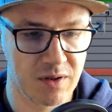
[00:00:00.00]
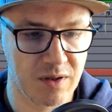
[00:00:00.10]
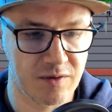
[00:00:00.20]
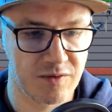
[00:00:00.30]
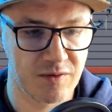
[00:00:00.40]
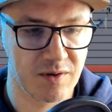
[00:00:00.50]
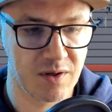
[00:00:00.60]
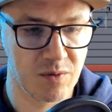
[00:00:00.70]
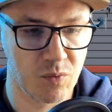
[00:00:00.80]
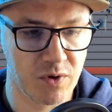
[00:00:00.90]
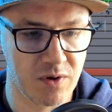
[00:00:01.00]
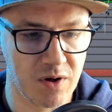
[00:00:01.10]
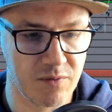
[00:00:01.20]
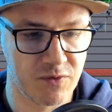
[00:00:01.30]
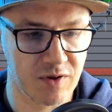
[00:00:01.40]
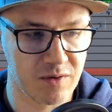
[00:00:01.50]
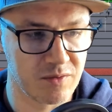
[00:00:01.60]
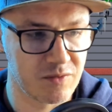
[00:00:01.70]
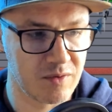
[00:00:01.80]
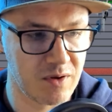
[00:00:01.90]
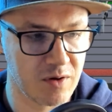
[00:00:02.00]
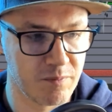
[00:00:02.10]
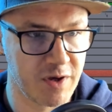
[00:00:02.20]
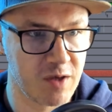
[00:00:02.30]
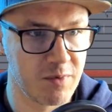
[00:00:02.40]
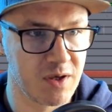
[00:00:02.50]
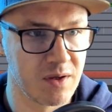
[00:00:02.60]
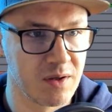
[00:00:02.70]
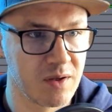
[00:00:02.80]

let's say 1.5 seconds long, maybe.